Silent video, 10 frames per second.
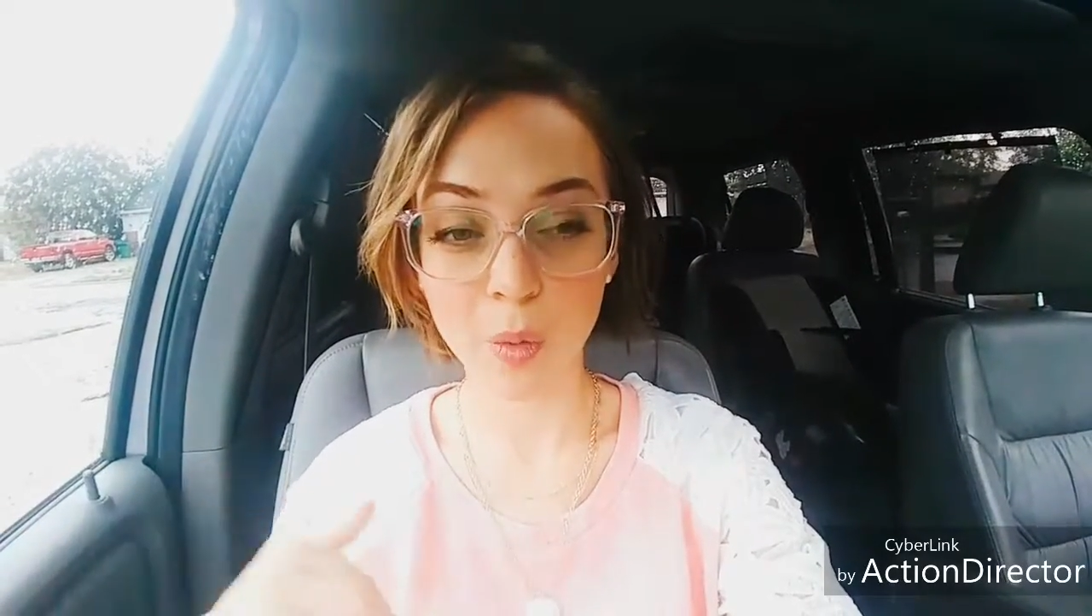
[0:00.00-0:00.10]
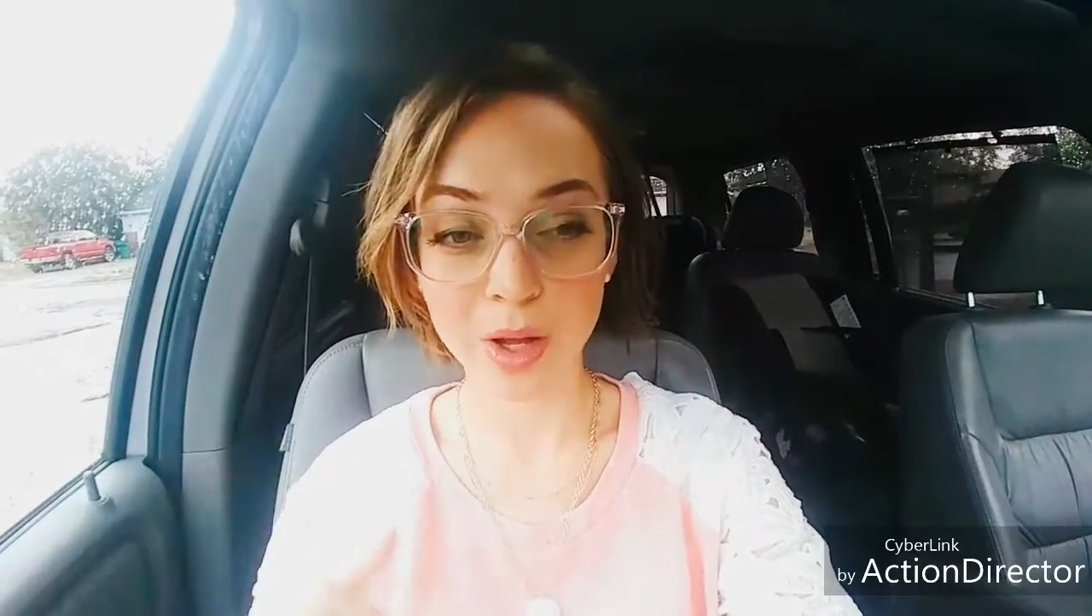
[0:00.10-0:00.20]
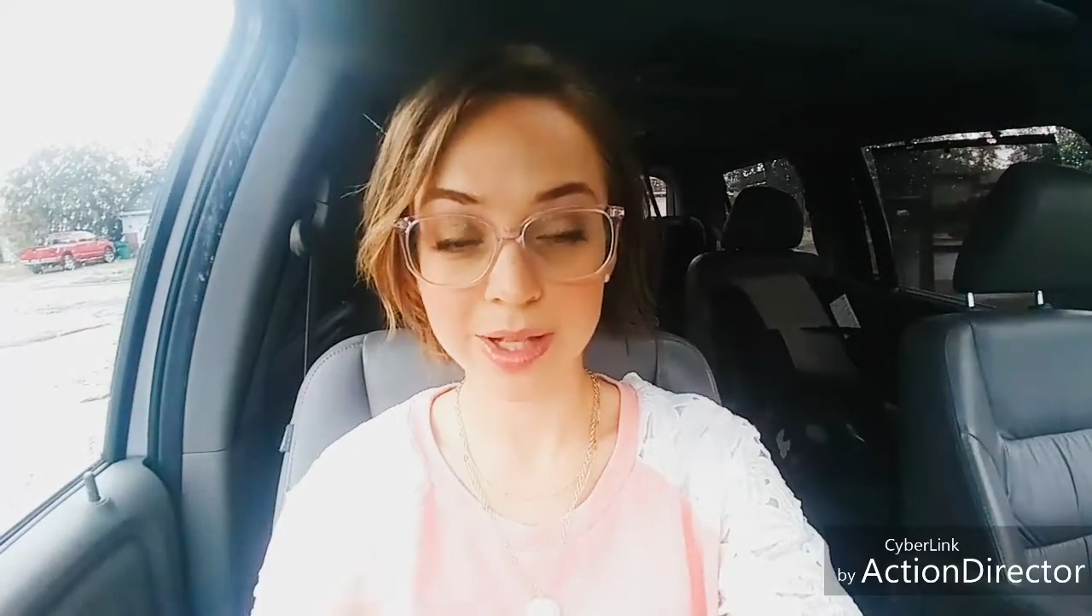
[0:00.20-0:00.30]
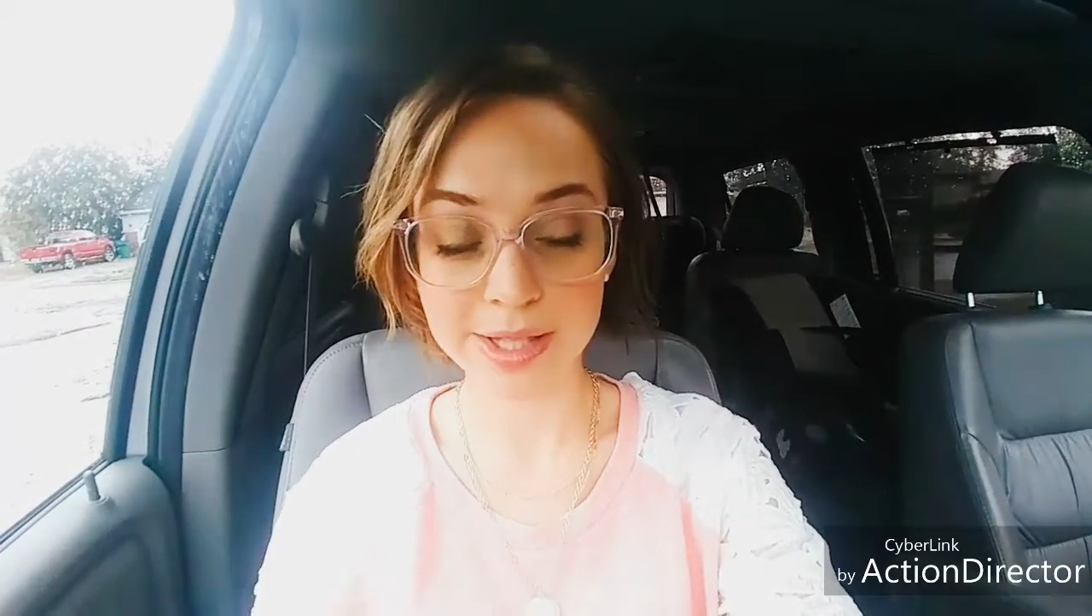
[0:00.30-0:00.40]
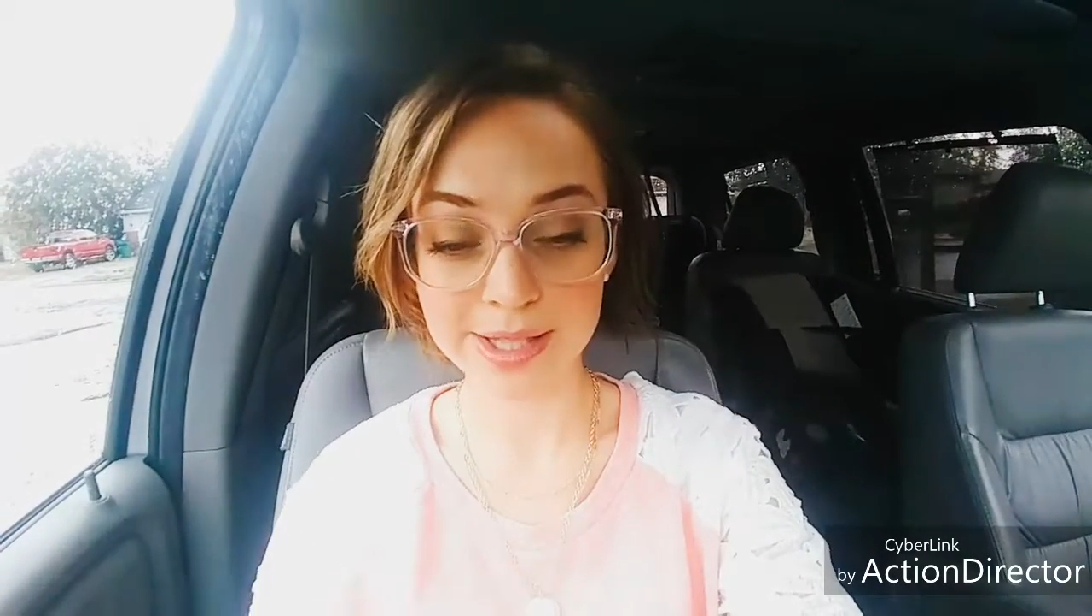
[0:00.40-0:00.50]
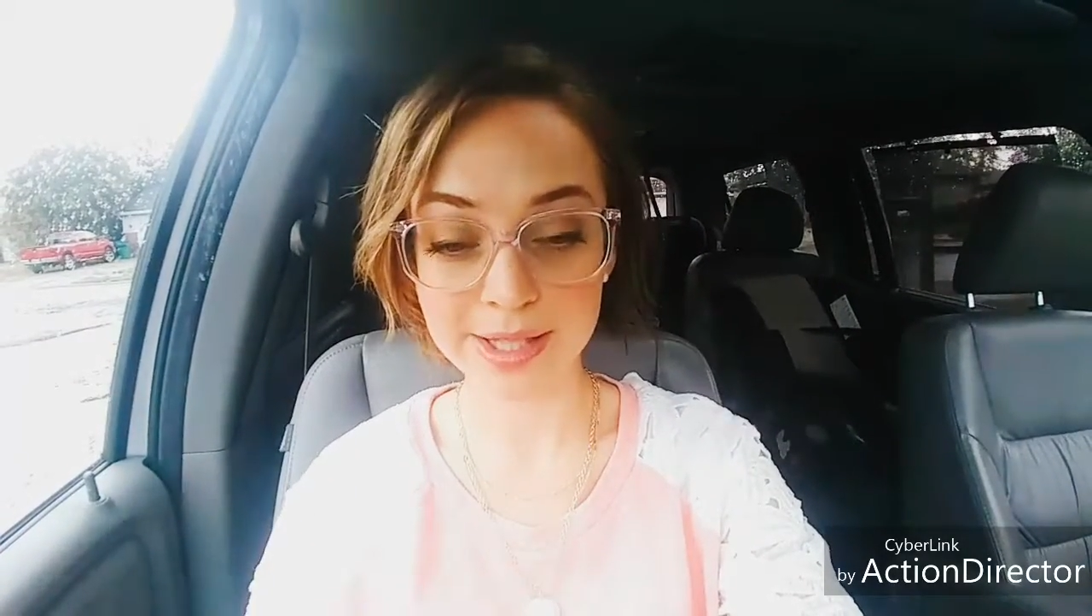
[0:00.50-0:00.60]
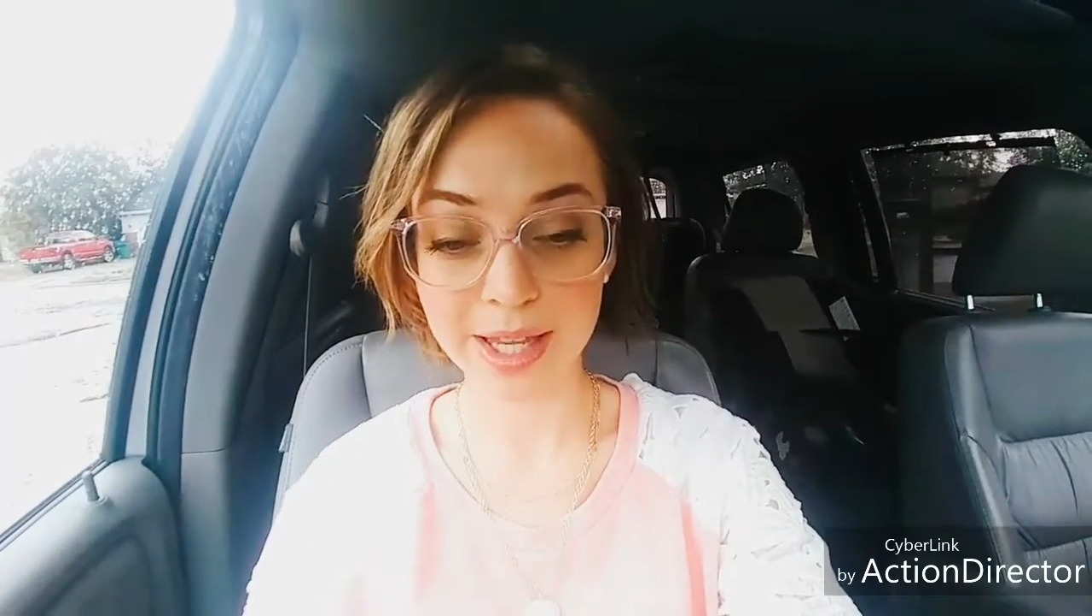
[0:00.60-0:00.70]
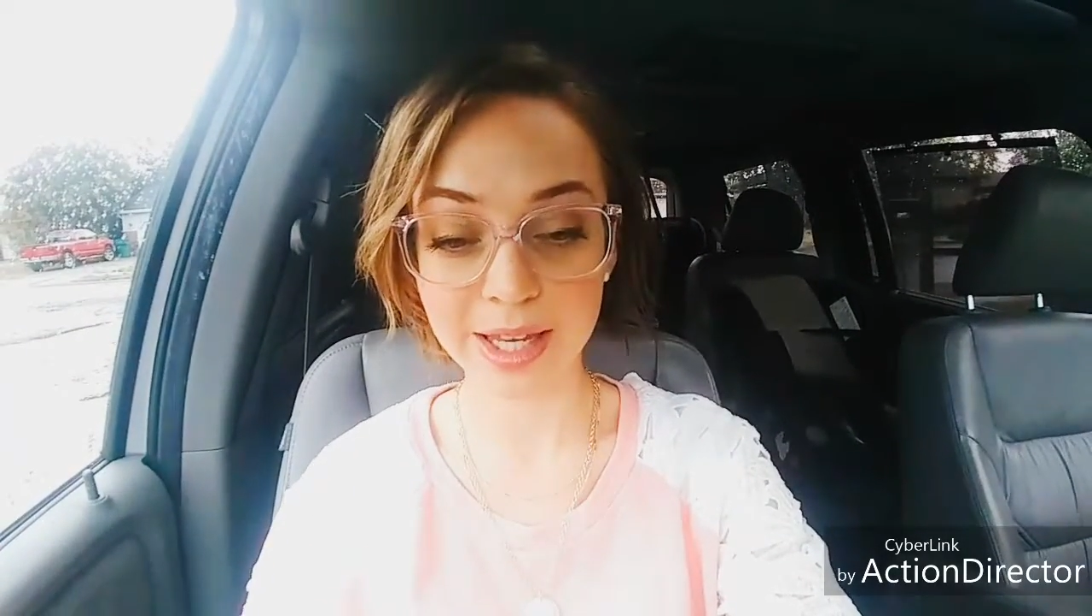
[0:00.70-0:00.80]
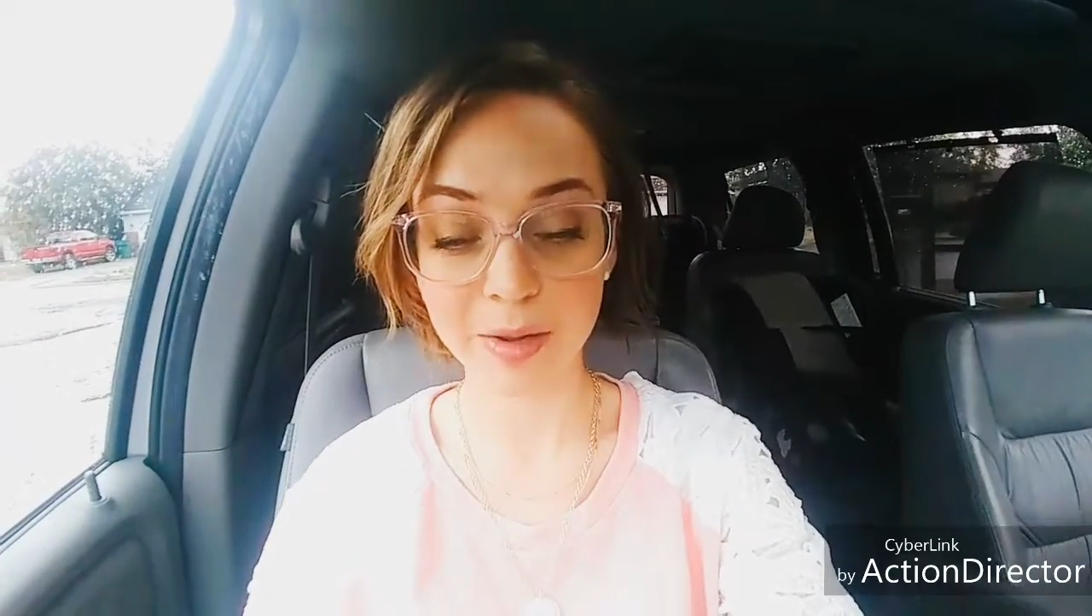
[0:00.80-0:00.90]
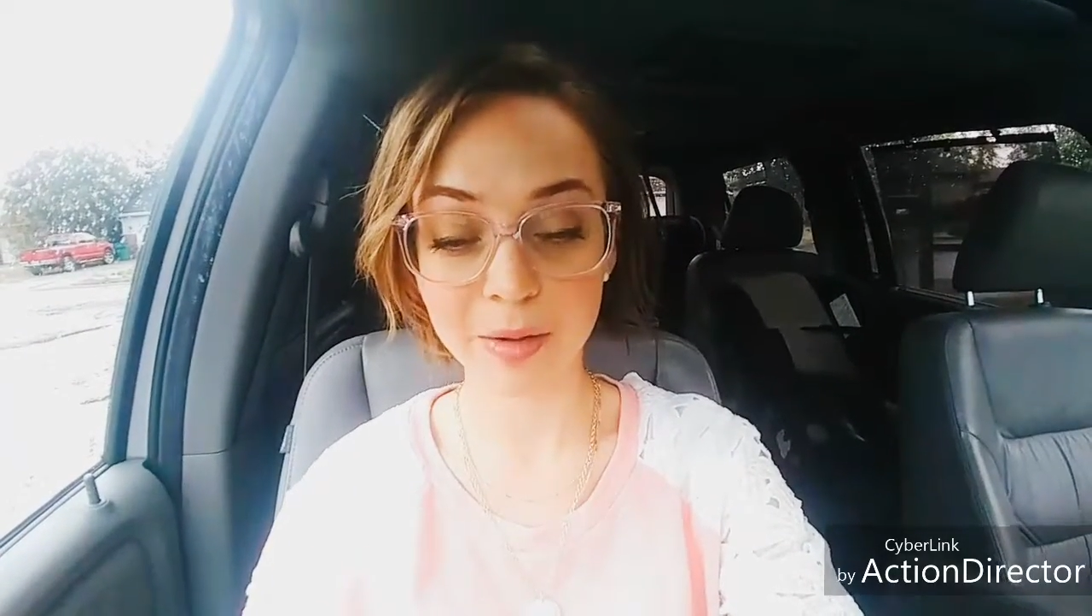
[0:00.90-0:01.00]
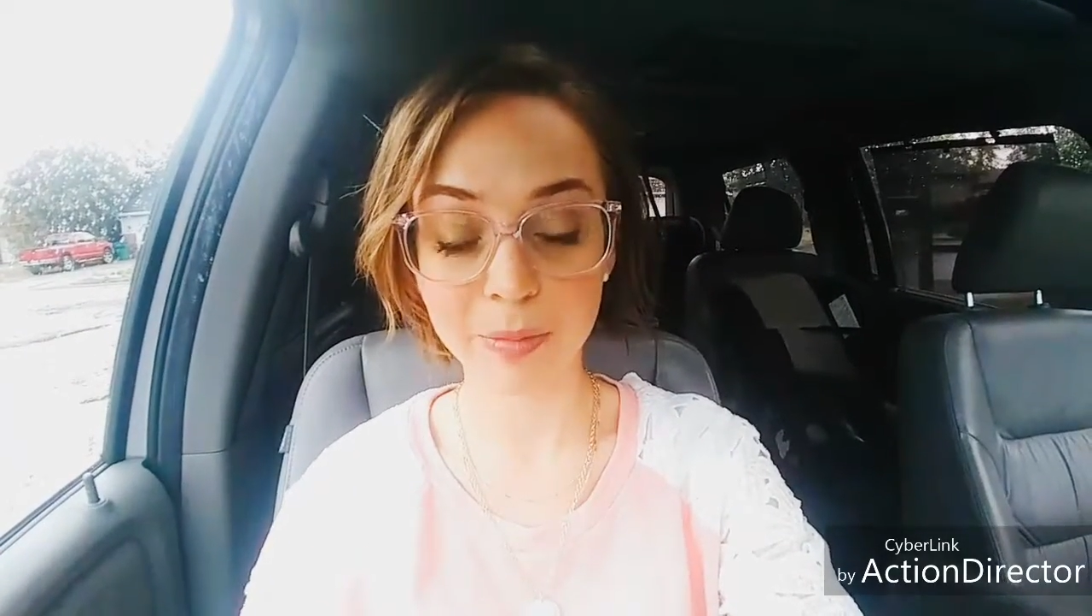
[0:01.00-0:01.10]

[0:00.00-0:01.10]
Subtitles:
what's going to